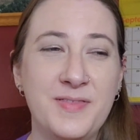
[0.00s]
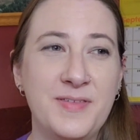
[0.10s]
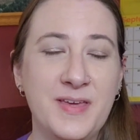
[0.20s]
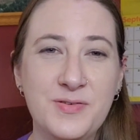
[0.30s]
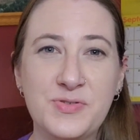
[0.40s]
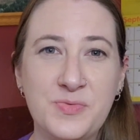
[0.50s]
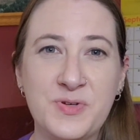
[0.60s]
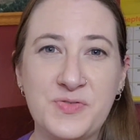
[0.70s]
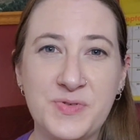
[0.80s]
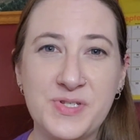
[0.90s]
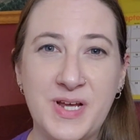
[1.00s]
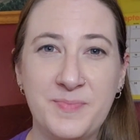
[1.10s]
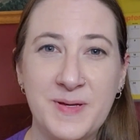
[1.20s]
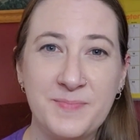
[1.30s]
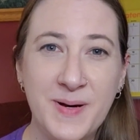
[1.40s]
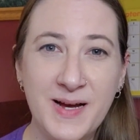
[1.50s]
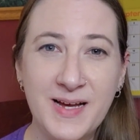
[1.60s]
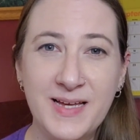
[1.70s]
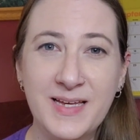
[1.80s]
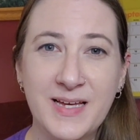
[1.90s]
Thank you so much for stopping
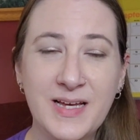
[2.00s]
by.